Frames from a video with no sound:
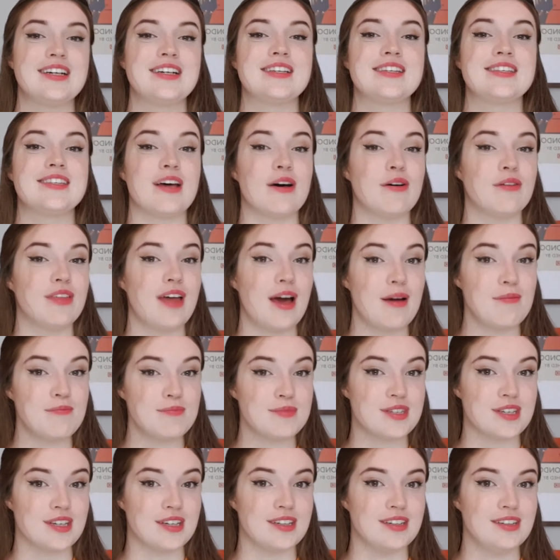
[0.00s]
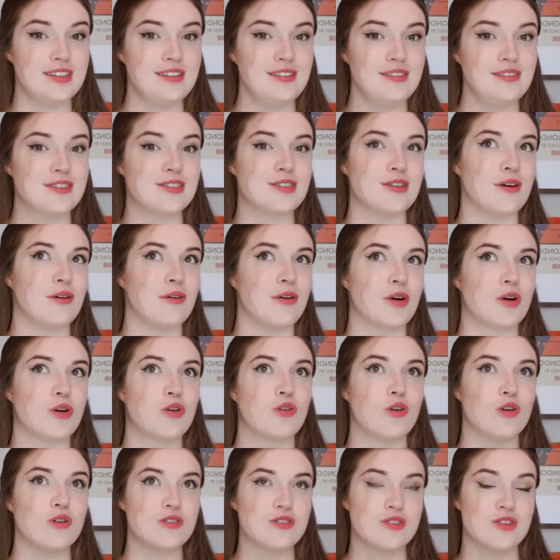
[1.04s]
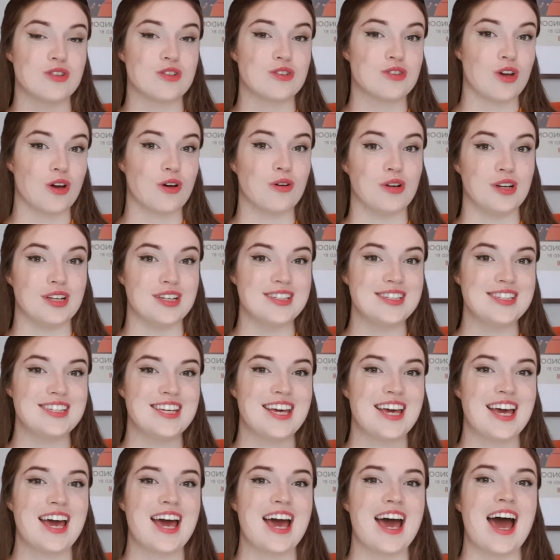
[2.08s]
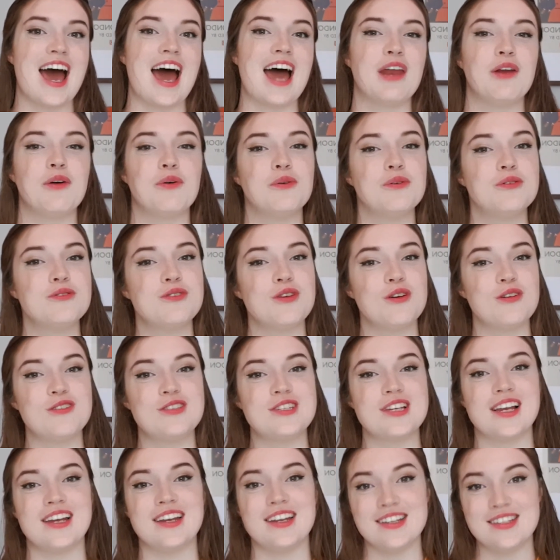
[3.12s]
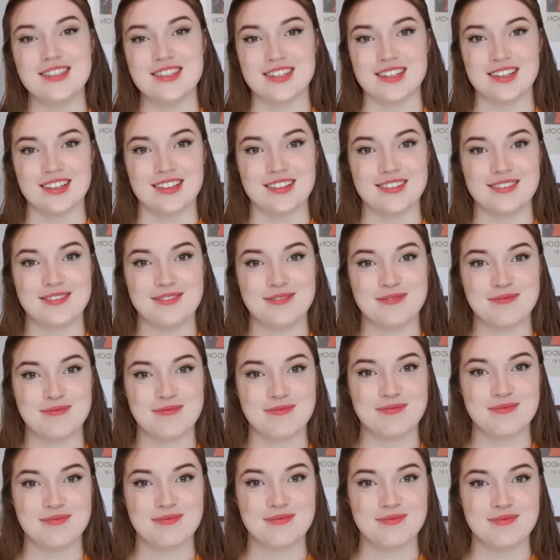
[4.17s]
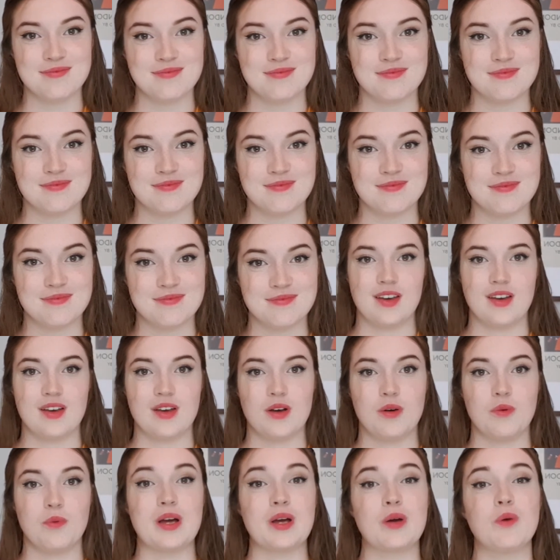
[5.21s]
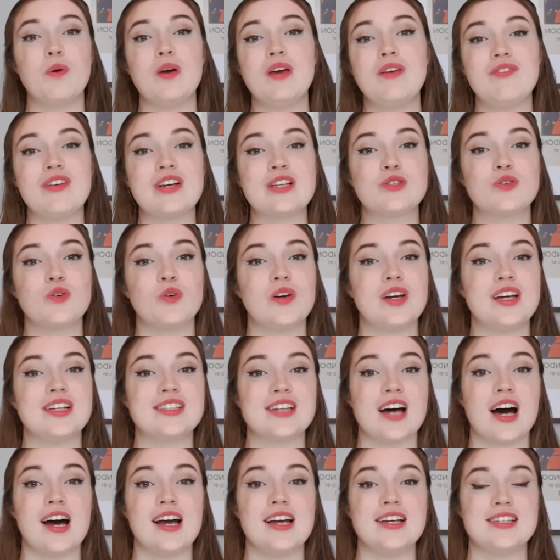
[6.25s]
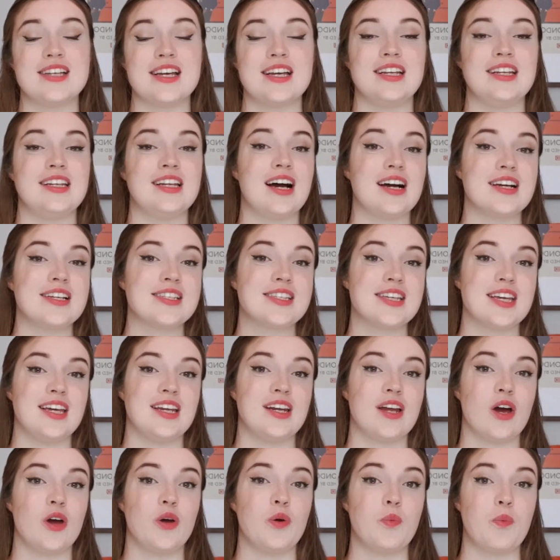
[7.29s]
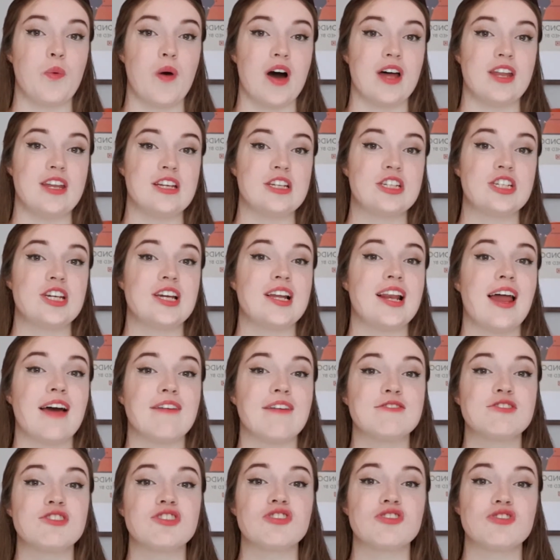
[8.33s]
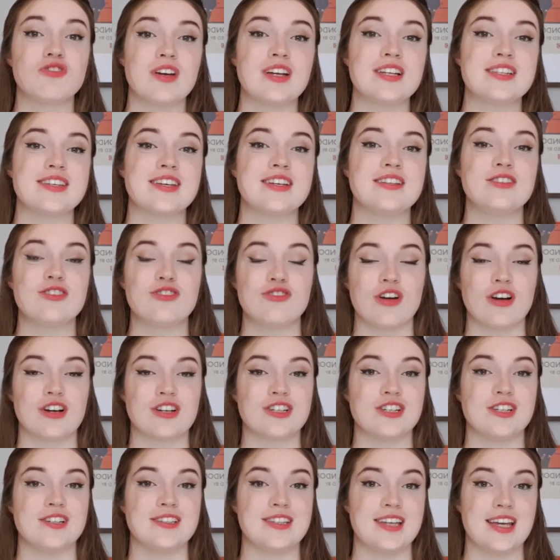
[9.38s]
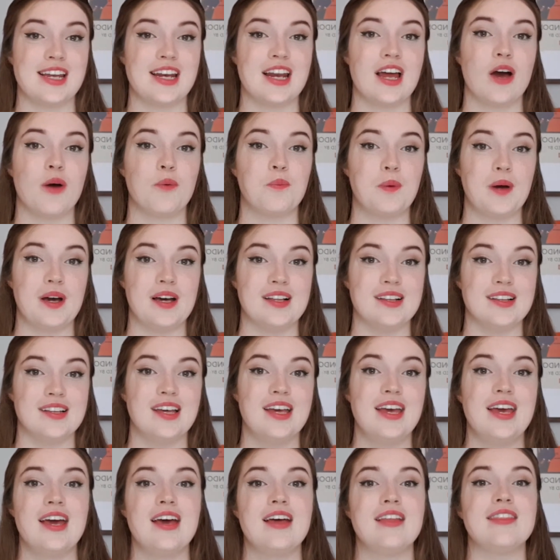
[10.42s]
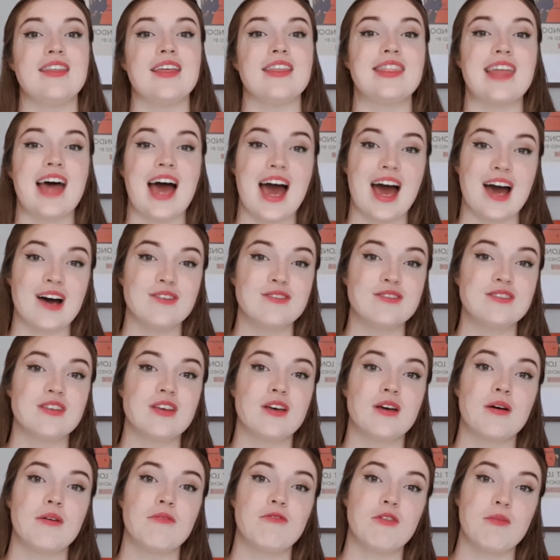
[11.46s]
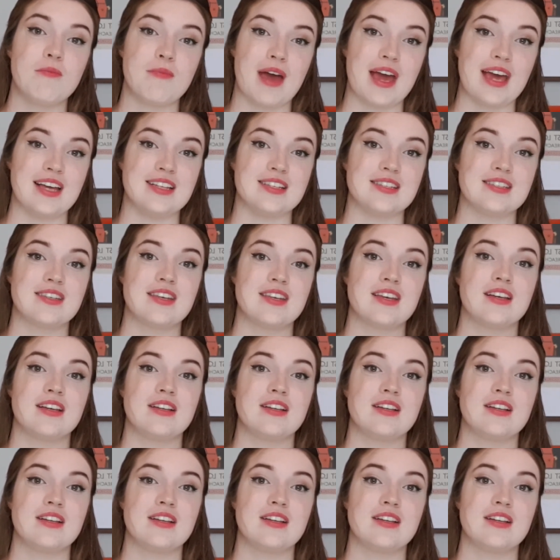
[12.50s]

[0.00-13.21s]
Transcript: Southampton, so across the Solent, and also to London. When Queen Victoria died in 1901, she left strict instructions in her will that the house remains